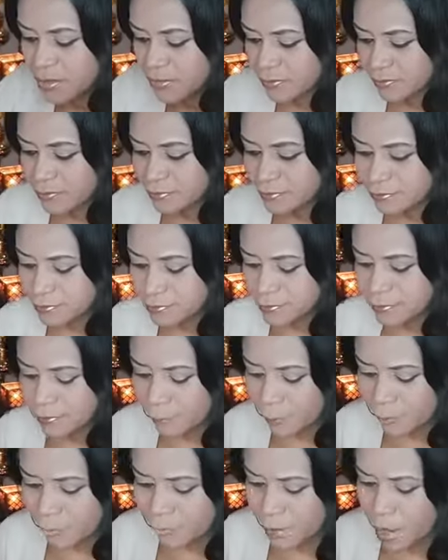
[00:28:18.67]

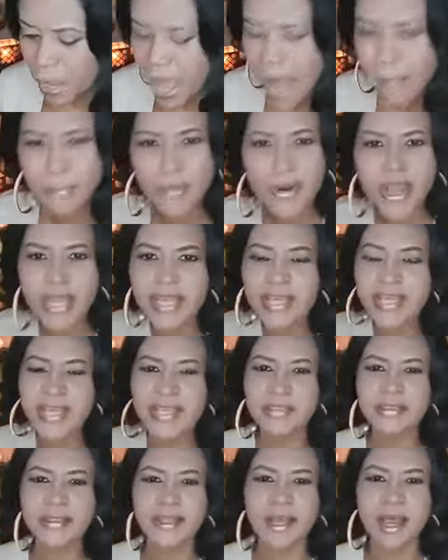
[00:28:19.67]
I'm breaking
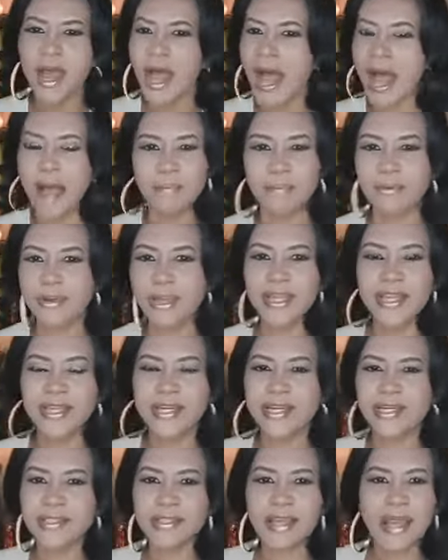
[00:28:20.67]
it. I'm
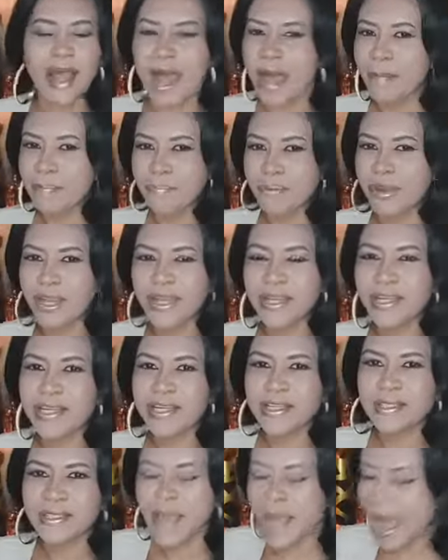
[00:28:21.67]
breaking it. I'm breaking
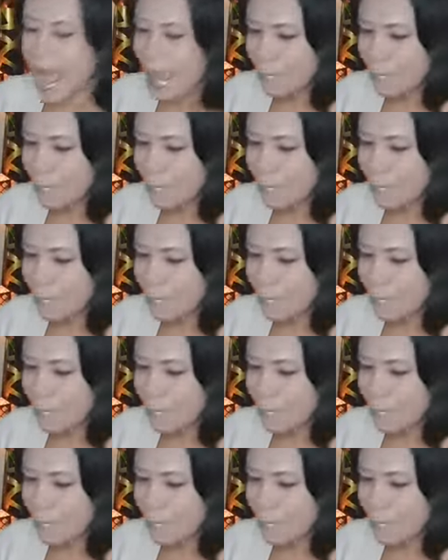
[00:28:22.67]
it.